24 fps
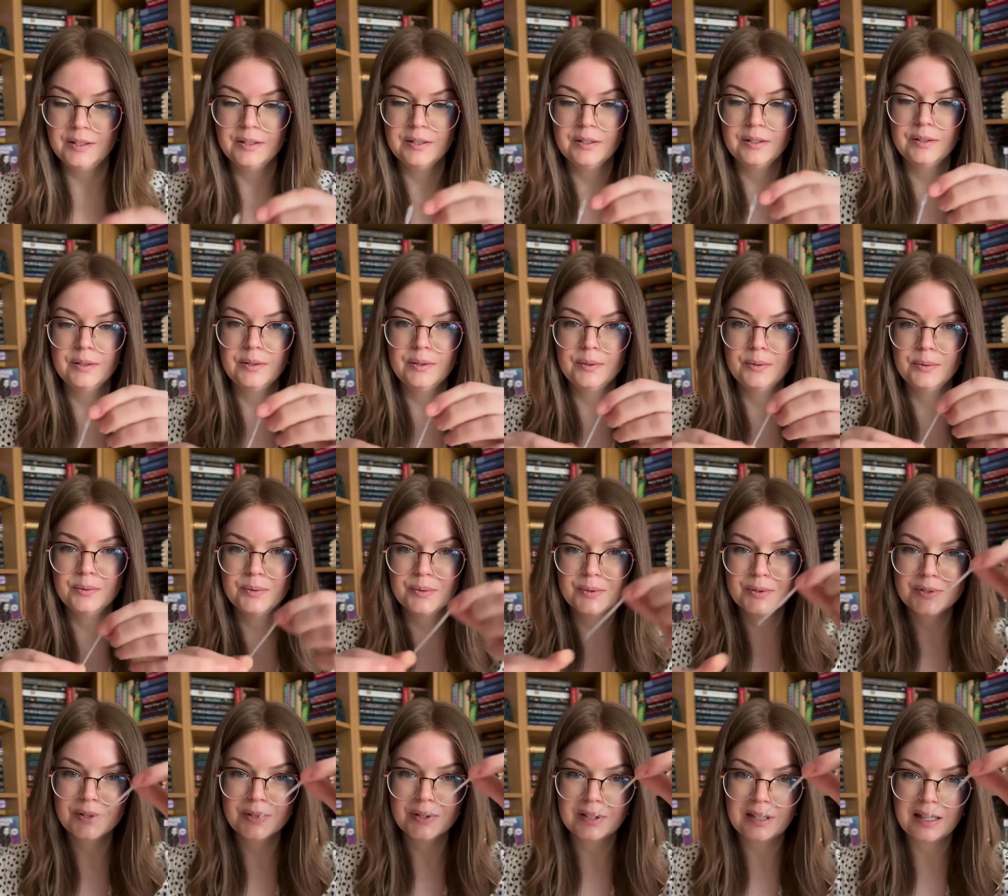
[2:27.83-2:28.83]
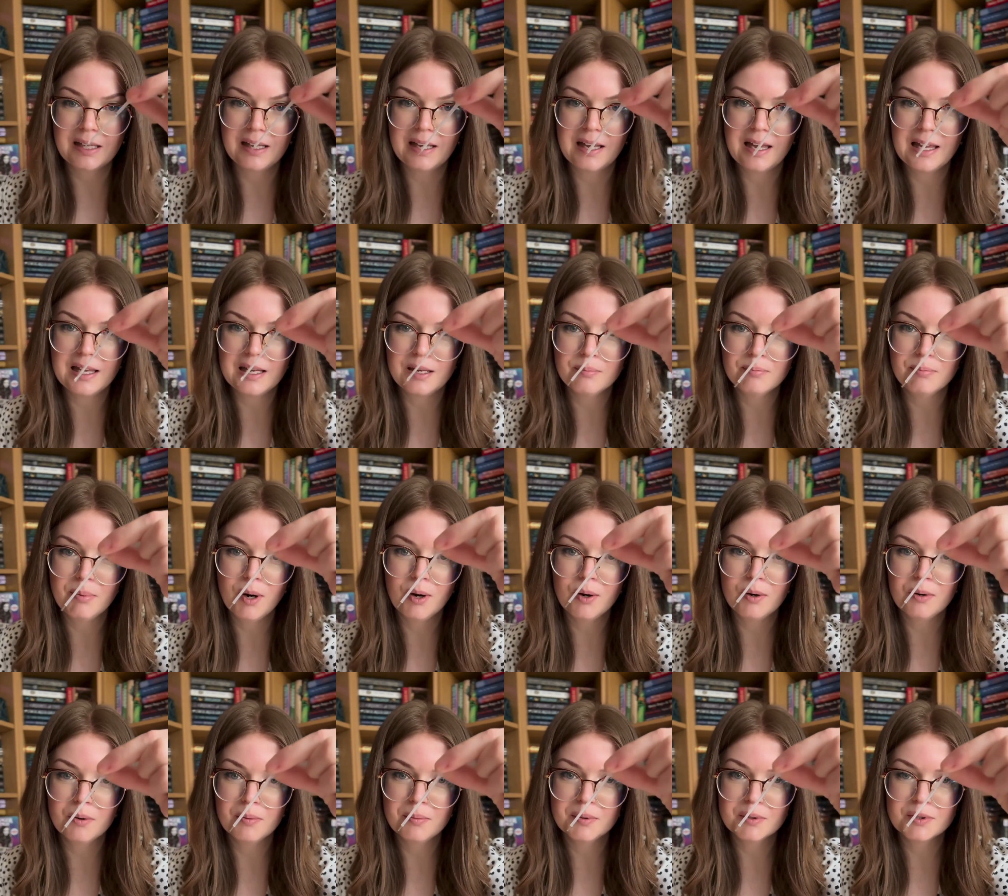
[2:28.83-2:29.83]
You also get a
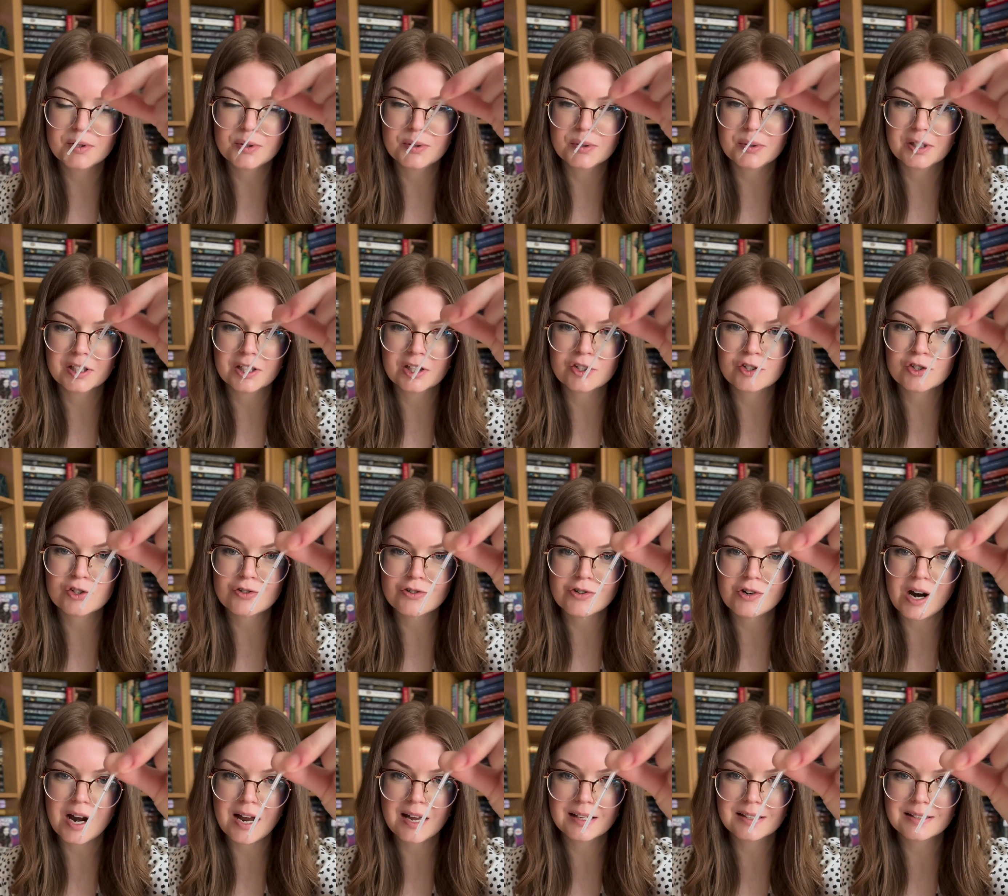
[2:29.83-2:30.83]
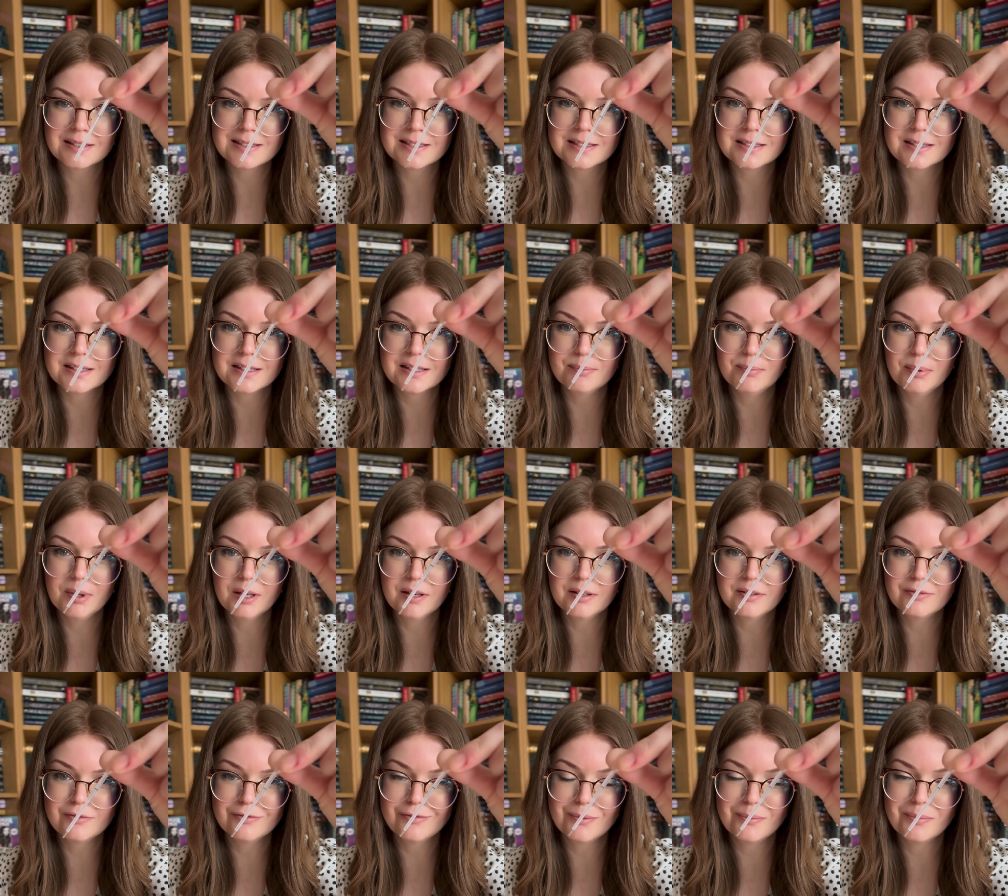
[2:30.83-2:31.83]
bulb to extract the blood
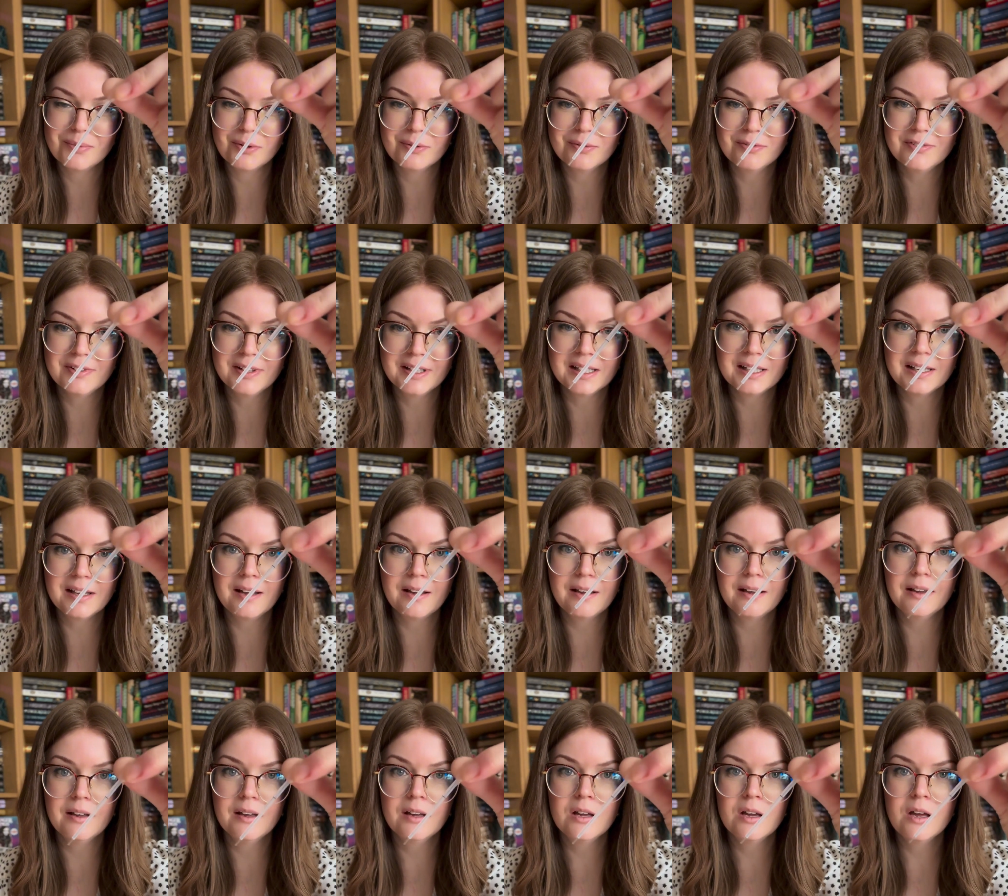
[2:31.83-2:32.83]
from your finger.